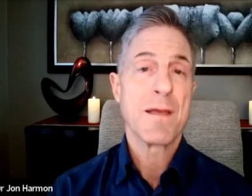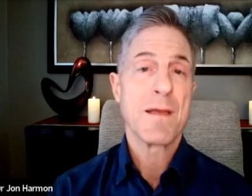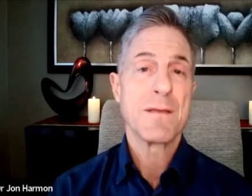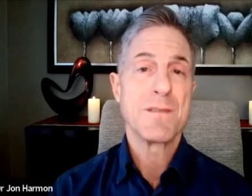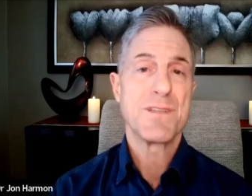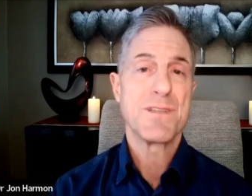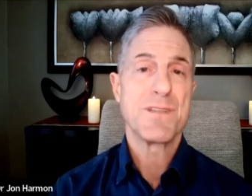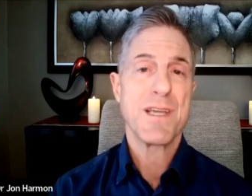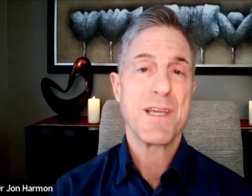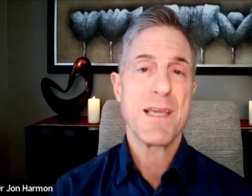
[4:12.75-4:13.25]

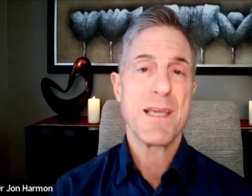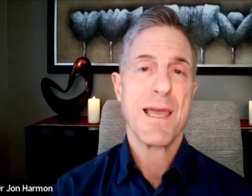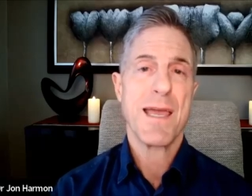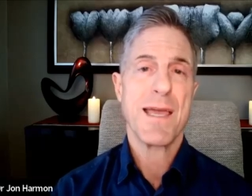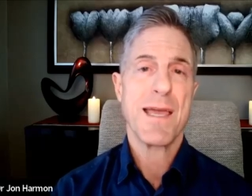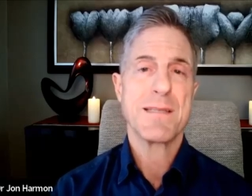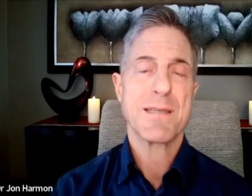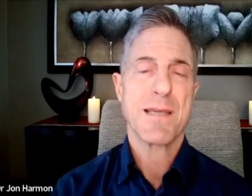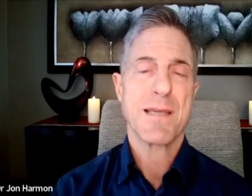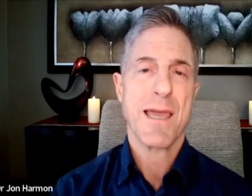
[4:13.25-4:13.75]

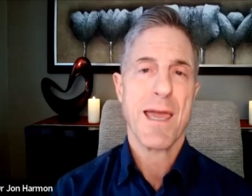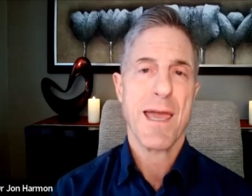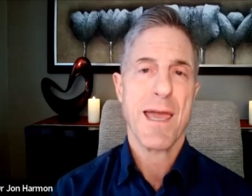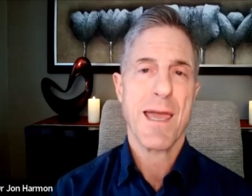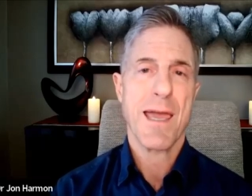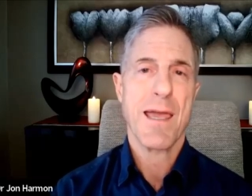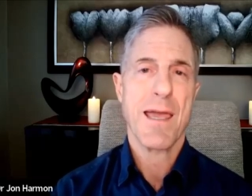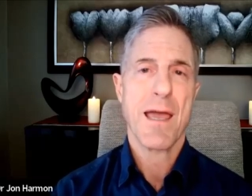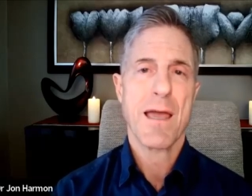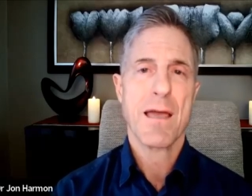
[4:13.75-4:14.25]

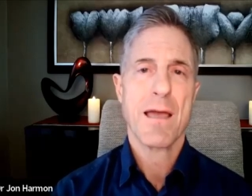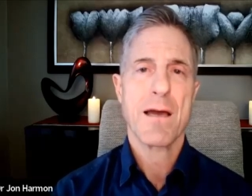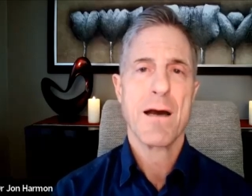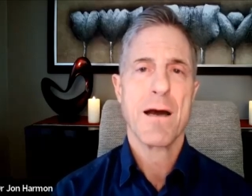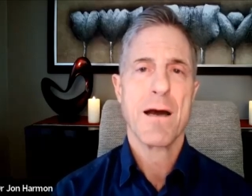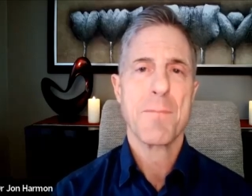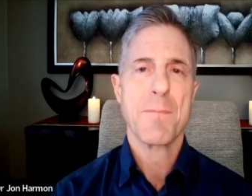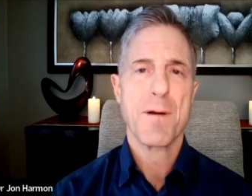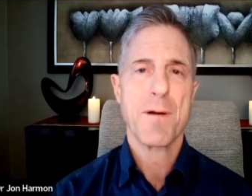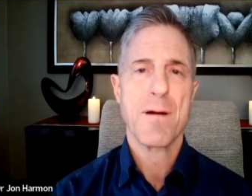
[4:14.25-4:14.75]
GHK
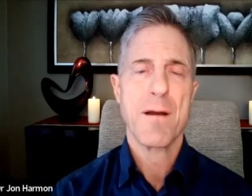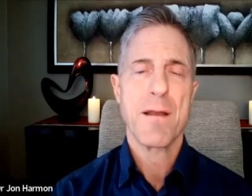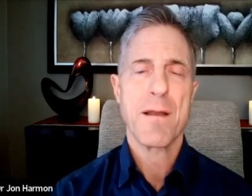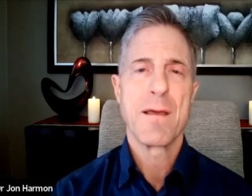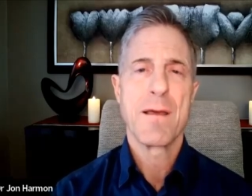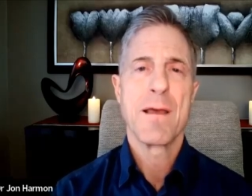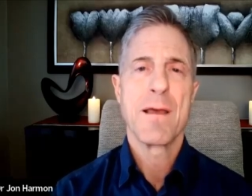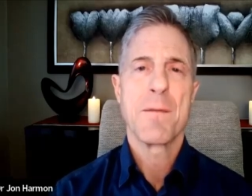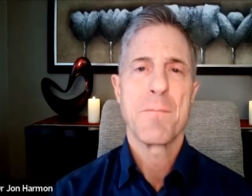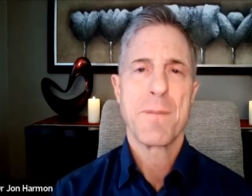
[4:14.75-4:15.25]
copper
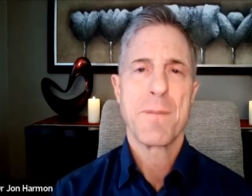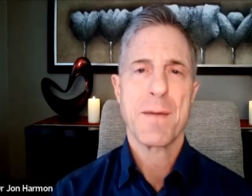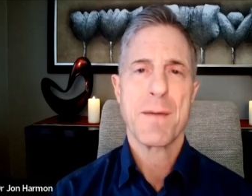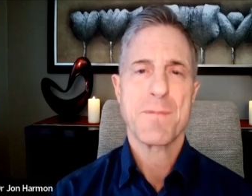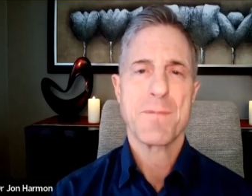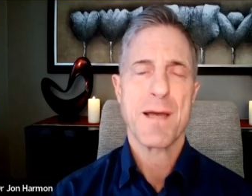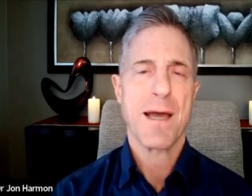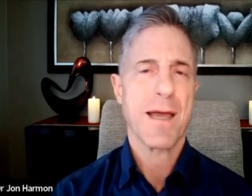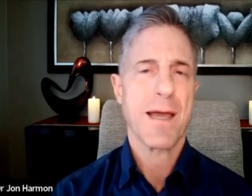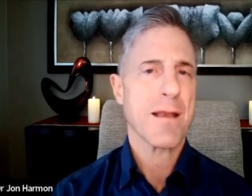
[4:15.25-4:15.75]

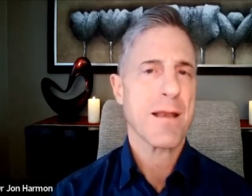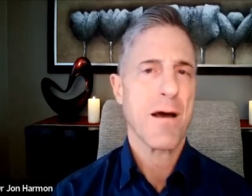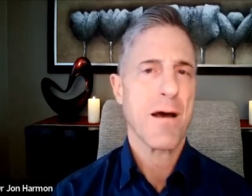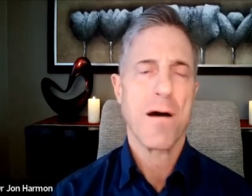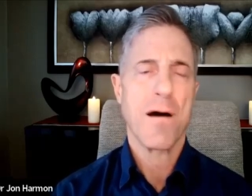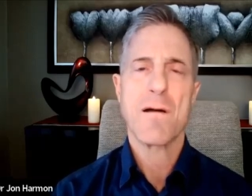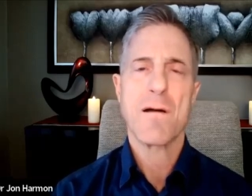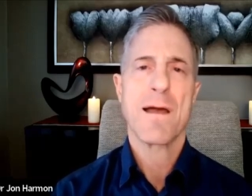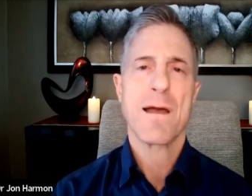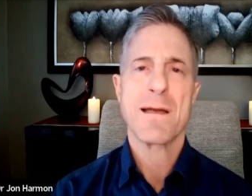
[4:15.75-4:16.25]
peptide.
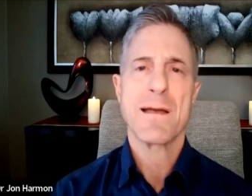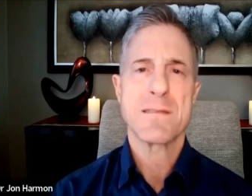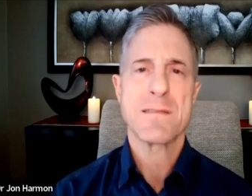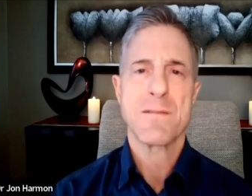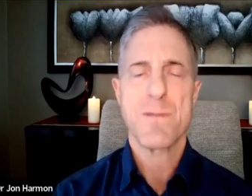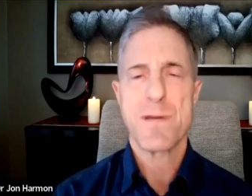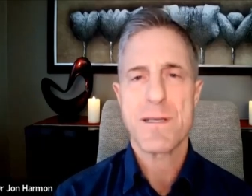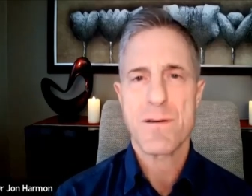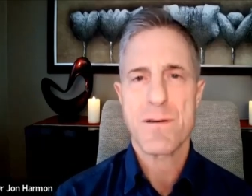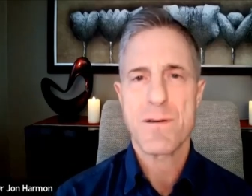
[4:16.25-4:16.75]
All kinds
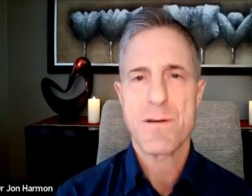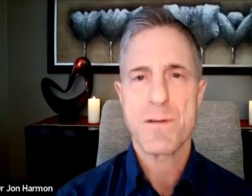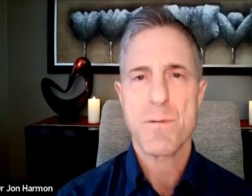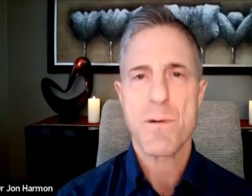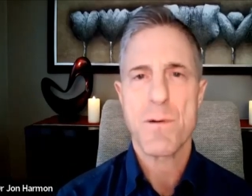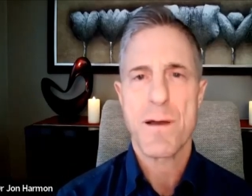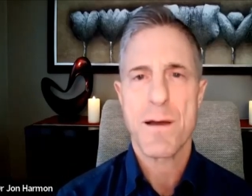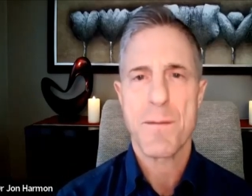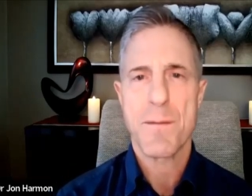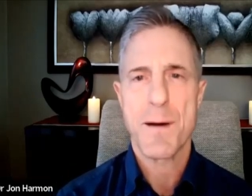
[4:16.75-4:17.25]
of research
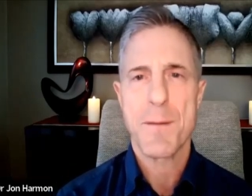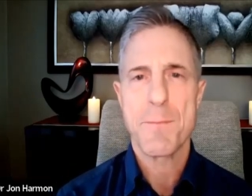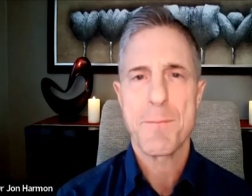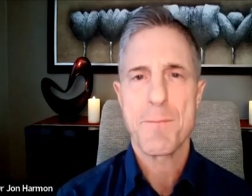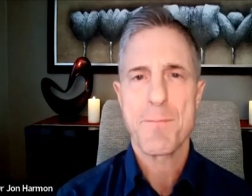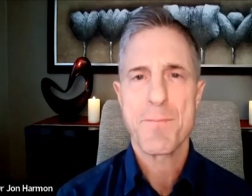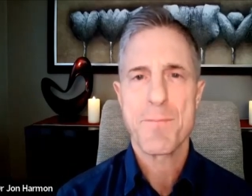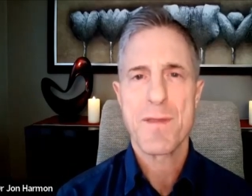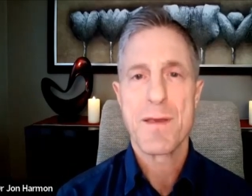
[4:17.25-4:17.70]
will come up.